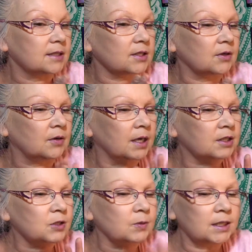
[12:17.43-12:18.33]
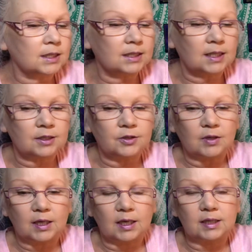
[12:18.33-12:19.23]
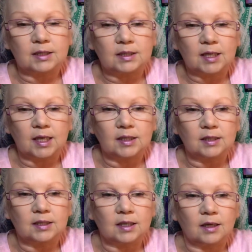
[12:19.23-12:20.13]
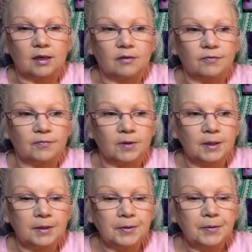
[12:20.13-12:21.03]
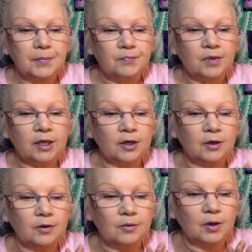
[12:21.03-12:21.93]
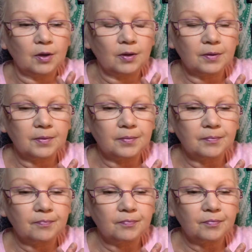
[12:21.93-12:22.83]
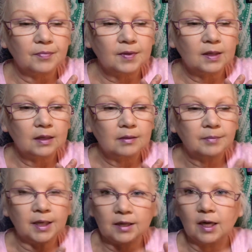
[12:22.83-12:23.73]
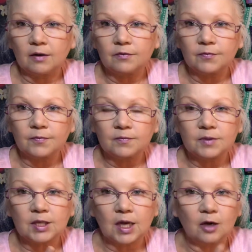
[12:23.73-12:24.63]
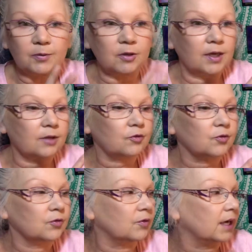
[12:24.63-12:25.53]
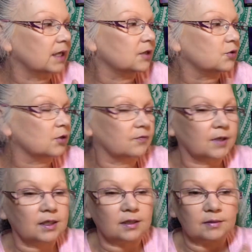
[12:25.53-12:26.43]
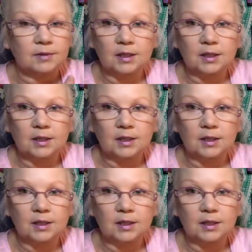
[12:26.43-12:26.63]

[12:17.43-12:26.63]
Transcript: So I just wanted to send you guys tons of, you know, my love to help you get through any sort of a,